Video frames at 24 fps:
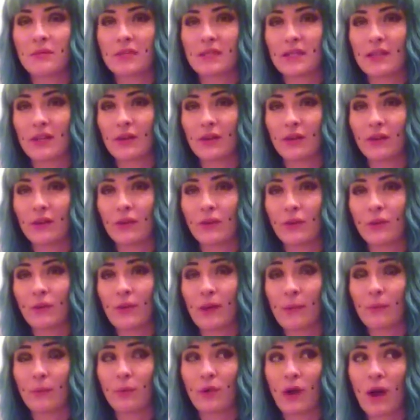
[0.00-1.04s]
material
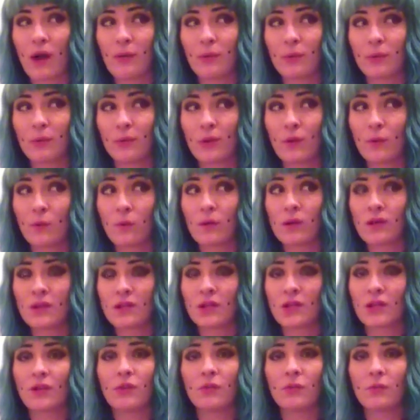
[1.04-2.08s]
that probably
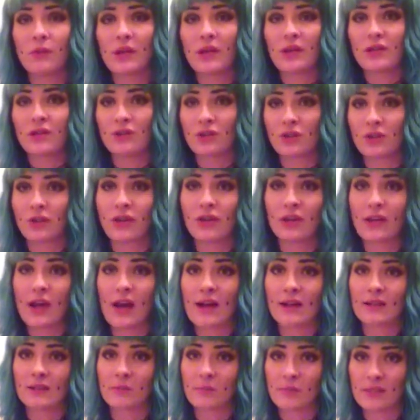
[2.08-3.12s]
wasn't going to be as good
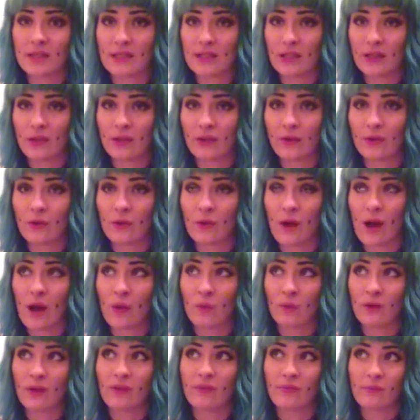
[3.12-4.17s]
as the material I
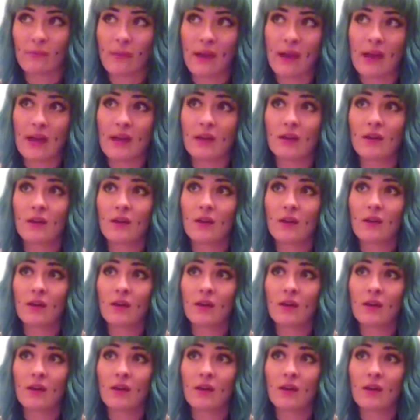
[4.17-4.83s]
would have made